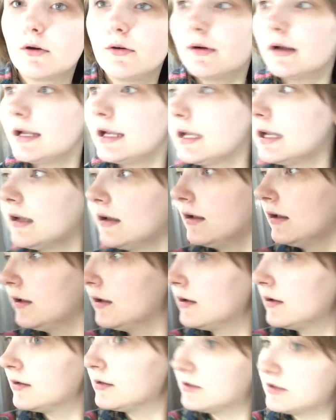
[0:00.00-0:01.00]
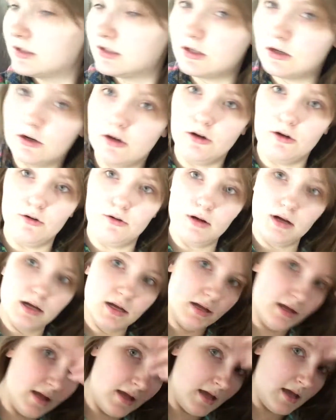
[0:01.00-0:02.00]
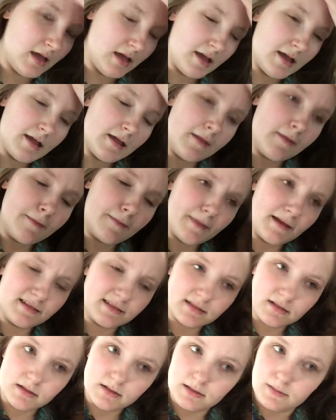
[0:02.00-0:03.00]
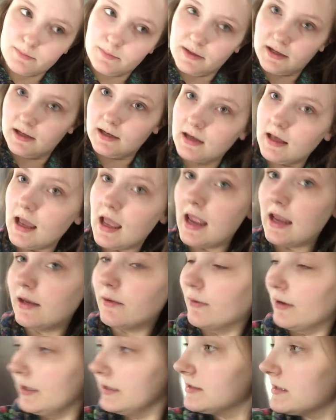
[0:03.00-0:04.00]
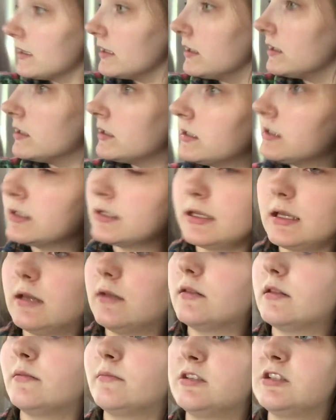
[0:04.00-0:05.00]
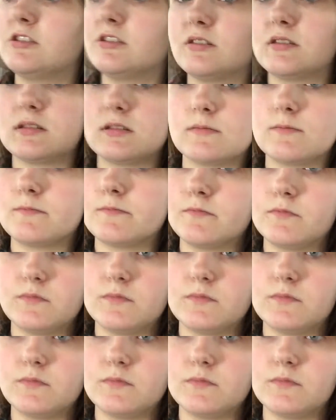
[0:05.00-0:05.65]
away. So that's good. But anyways, yeah, let me just